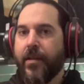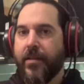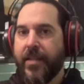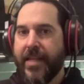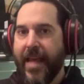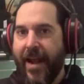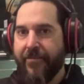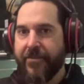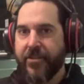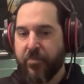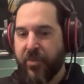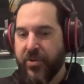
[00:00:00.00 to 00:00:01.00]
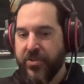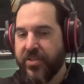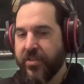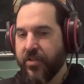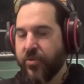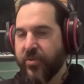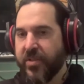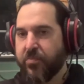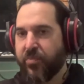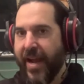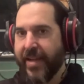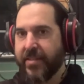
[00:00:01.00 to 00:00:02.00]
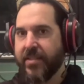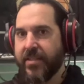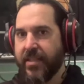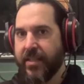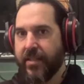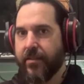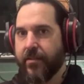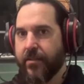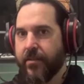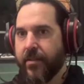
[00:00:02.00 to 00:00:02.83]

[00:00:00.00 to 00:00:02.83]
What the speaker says: the average person who is practicing